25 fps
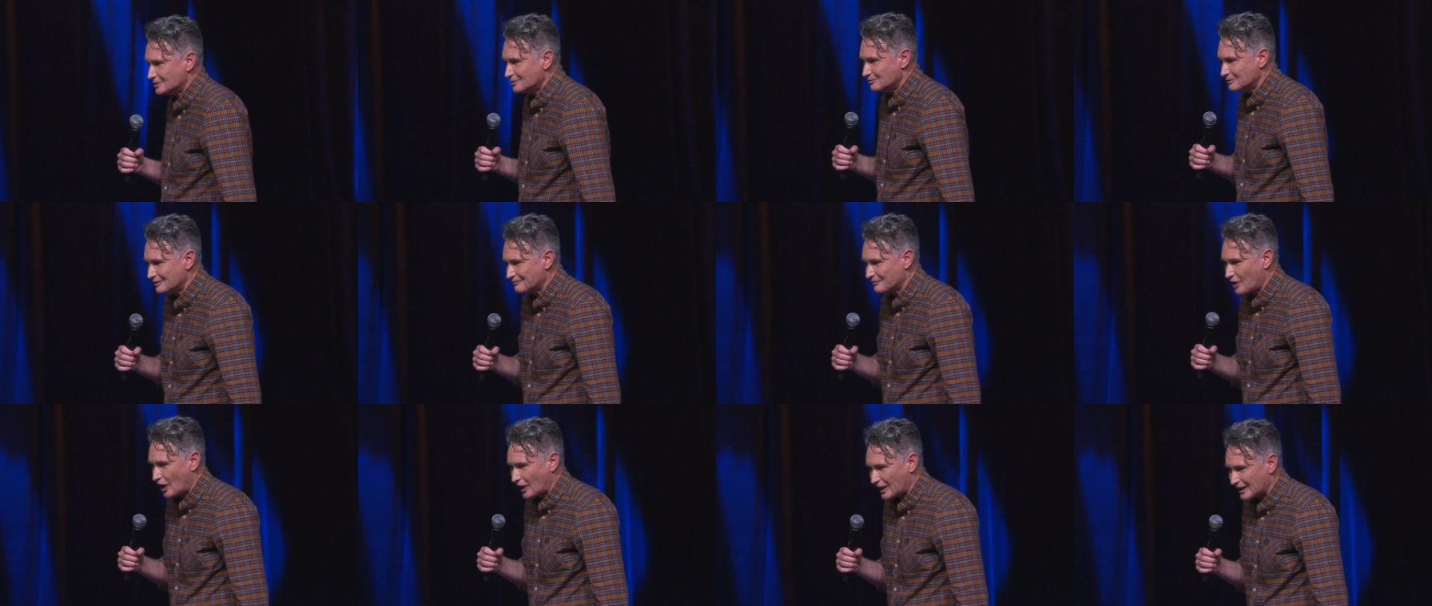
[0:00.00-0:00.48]

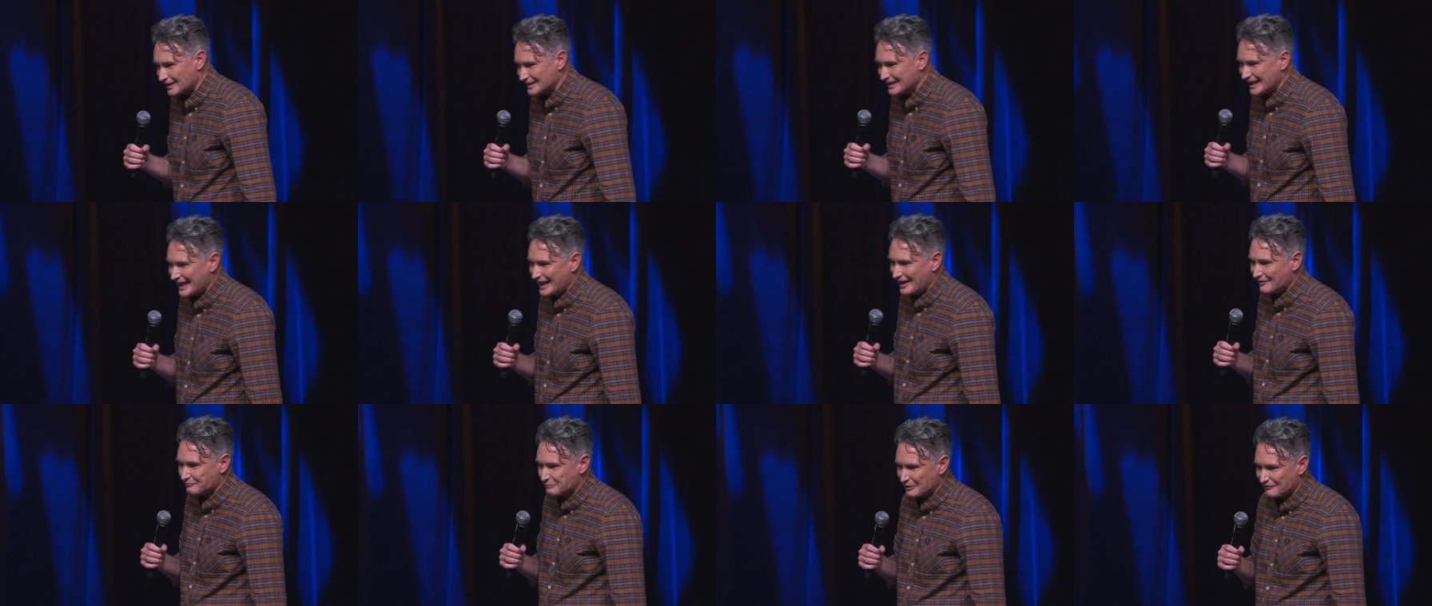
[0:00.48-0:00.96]
We've got to
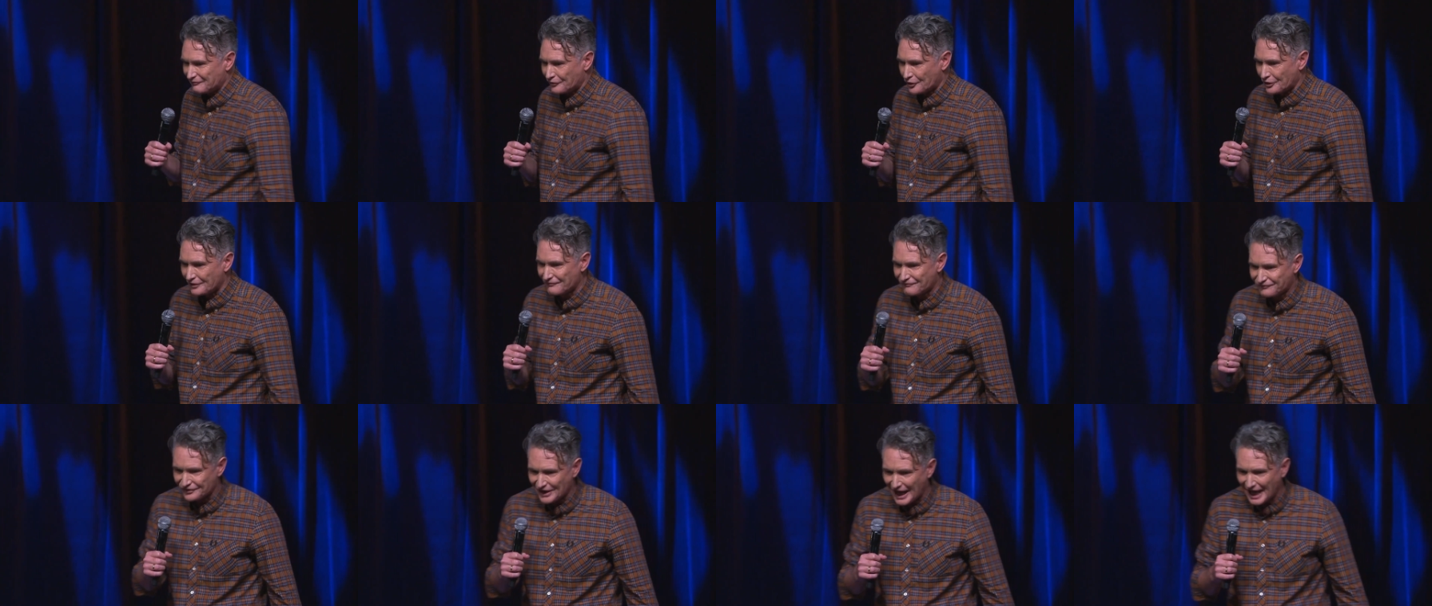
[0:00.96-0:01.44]
live before
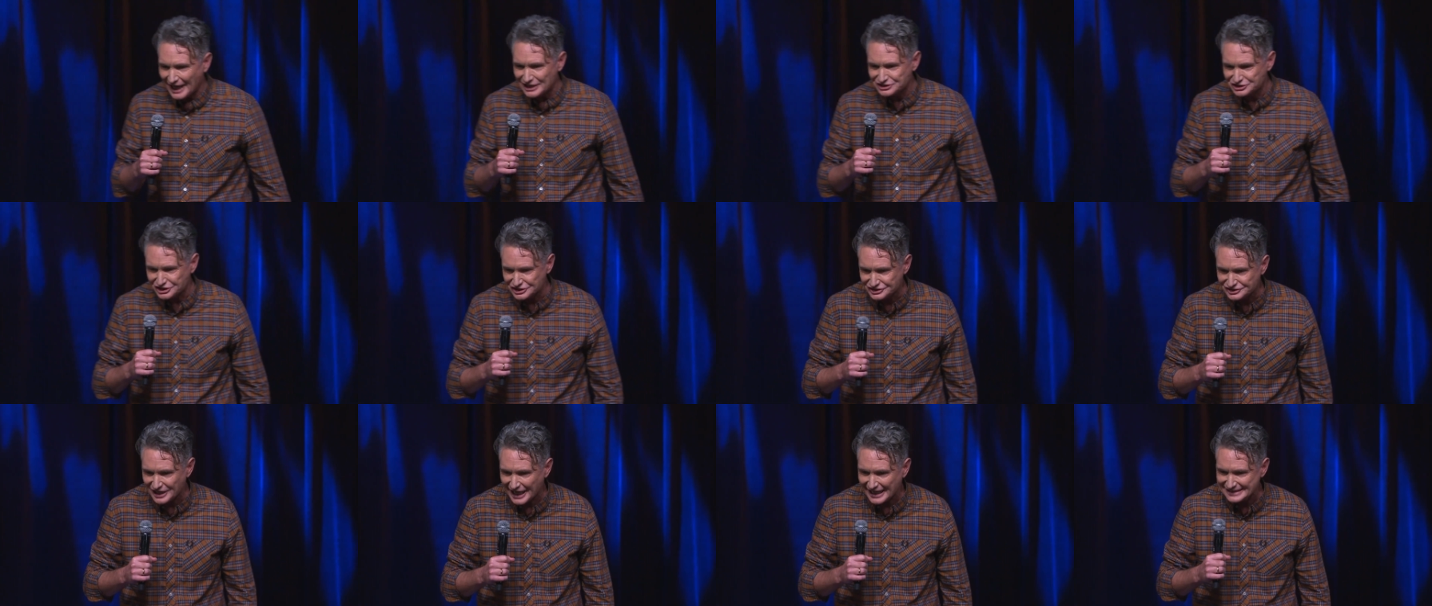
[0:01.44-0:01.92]

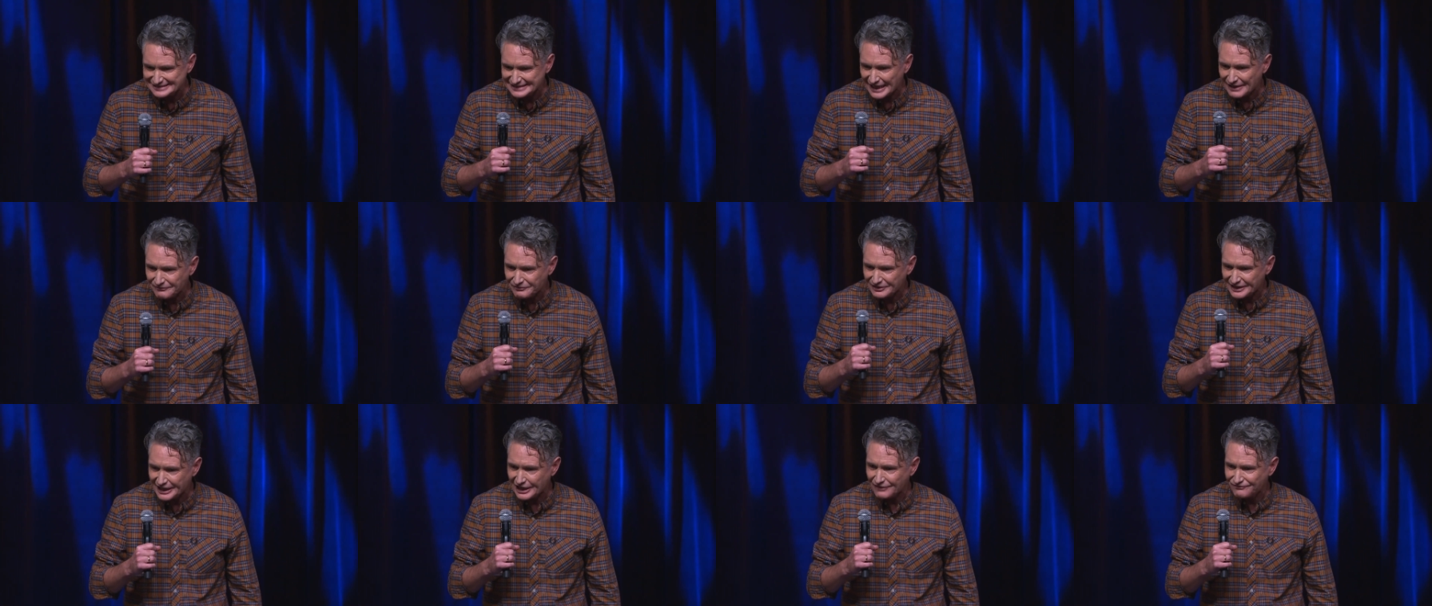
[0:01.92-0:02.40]
inflation takes
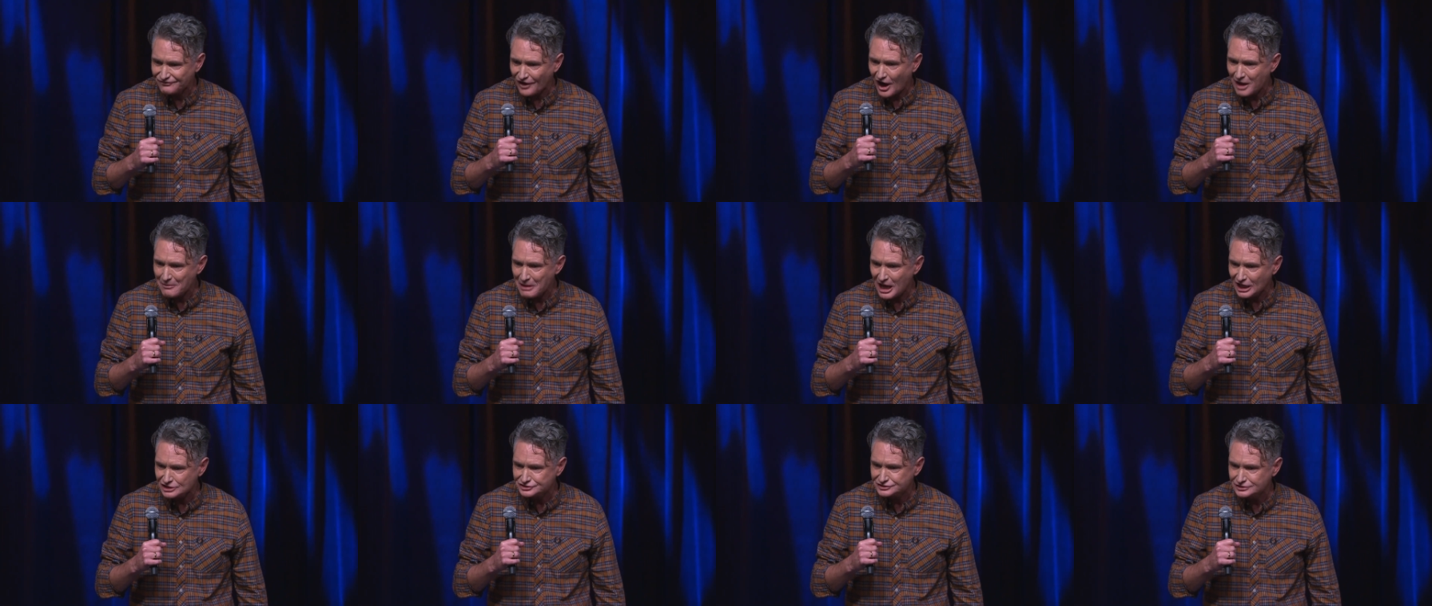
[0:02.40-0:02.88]
everything
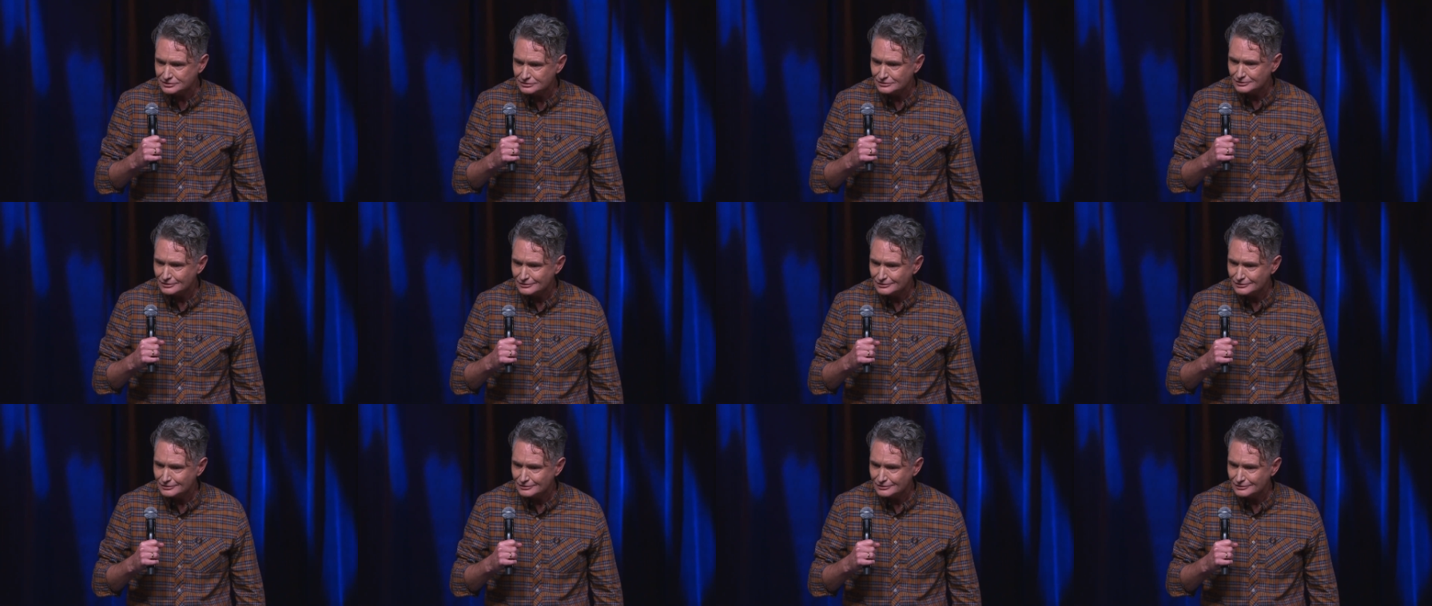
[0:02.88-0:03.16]
from us.